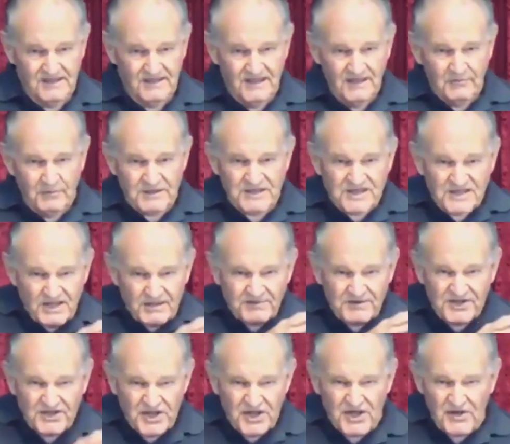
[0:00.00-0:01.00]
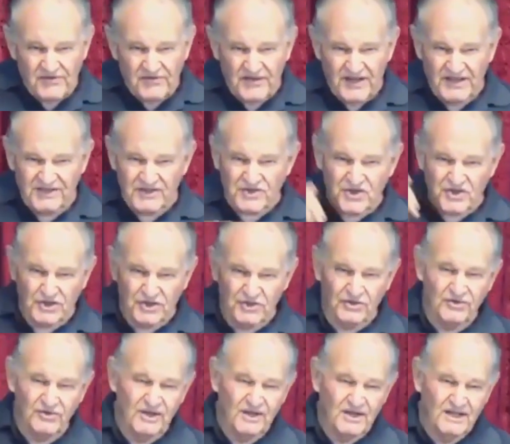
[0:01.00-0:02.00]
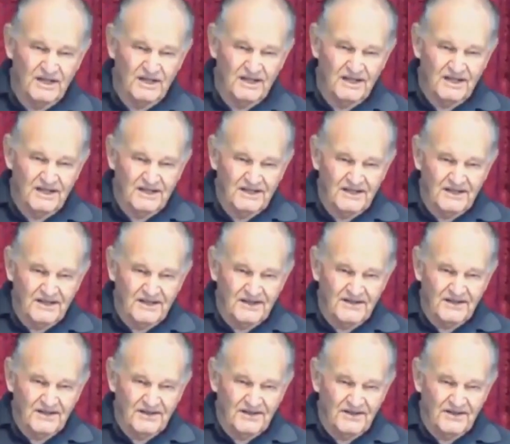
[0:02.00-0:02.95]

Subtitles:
was subservient to the